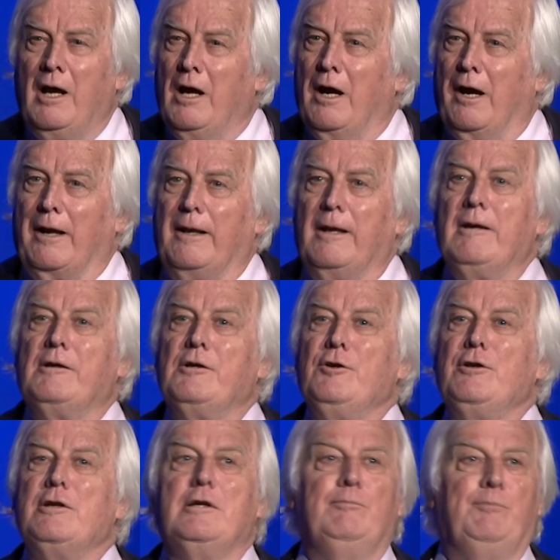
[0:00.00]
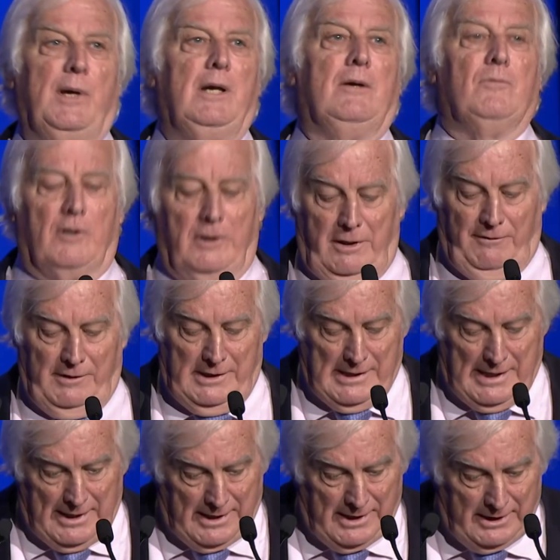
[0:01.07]
you can spin whatever
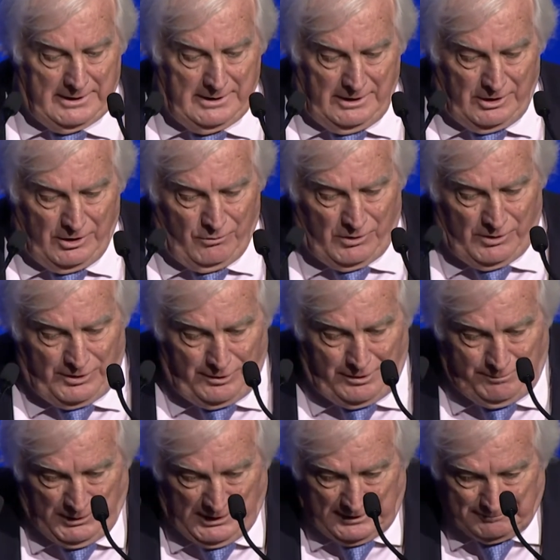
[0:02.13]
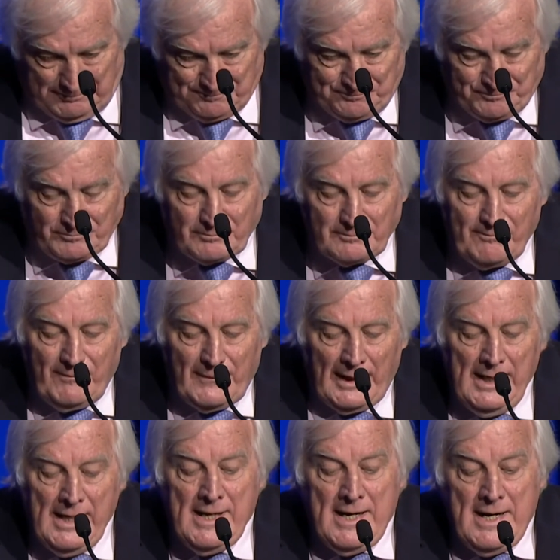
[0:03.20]
yarn you want to spin.
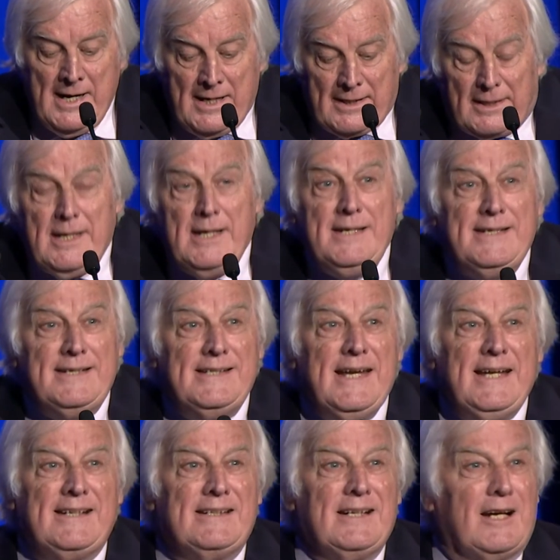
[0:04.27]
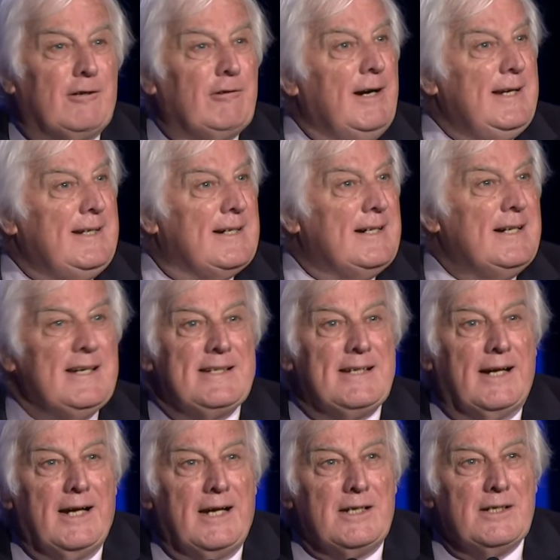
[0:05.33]
These 6 great ice
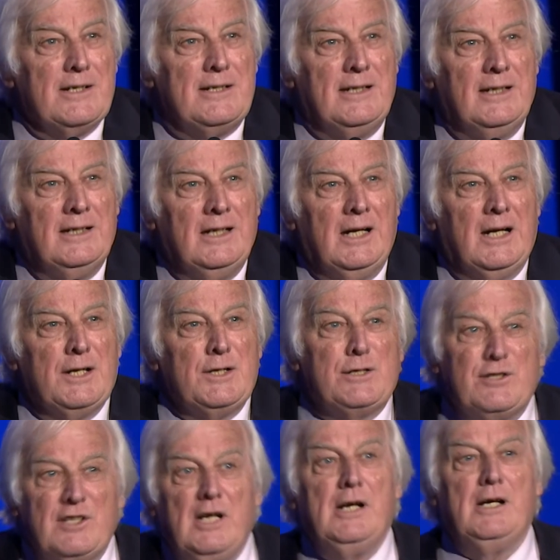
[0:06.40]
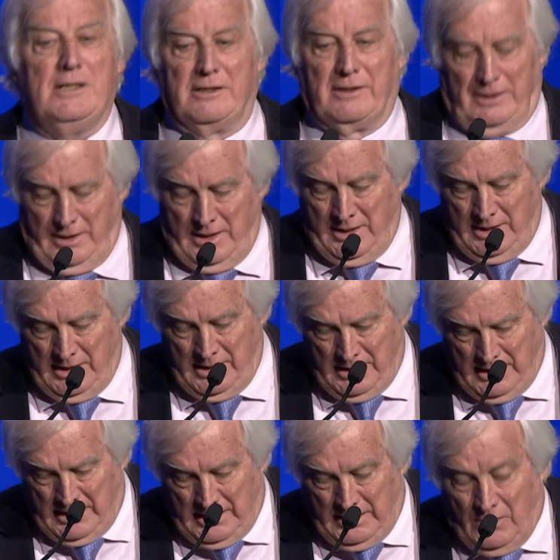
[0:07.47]
ages started
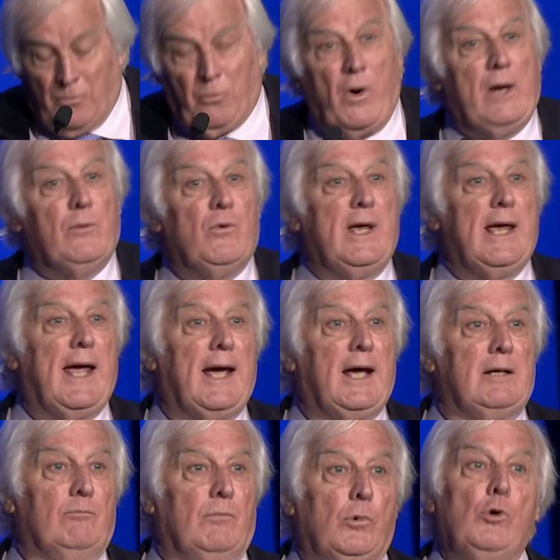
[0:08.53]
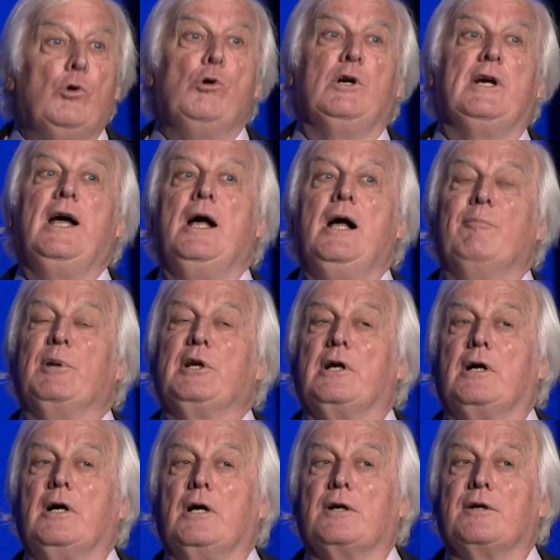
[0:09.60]
when we had more carbon
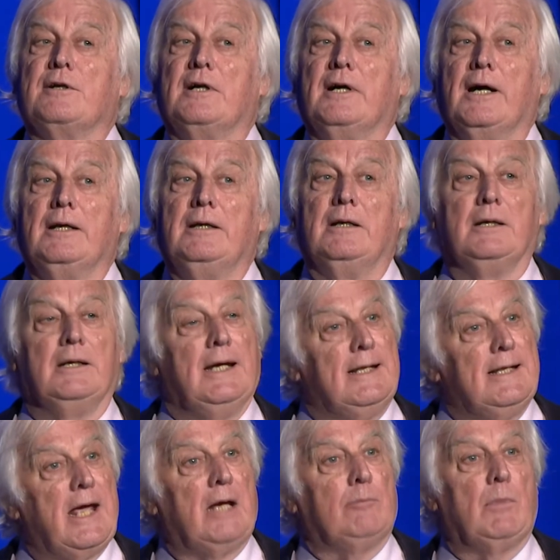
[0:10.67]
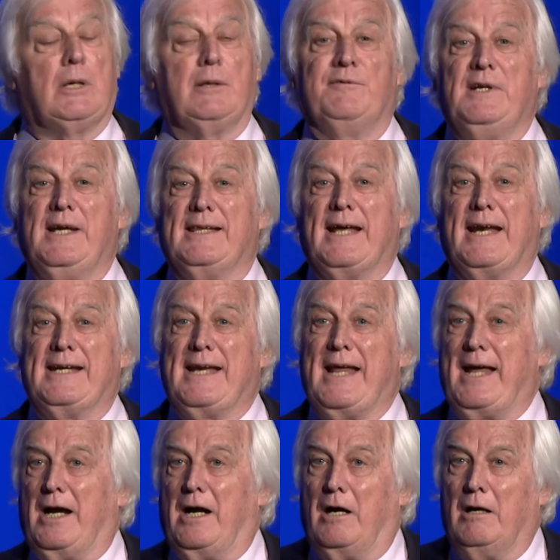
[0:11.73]
dioxide in the atmosphere than
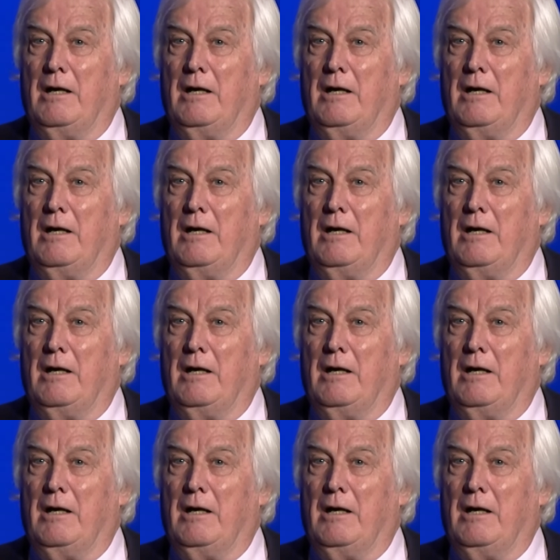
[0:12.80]
now.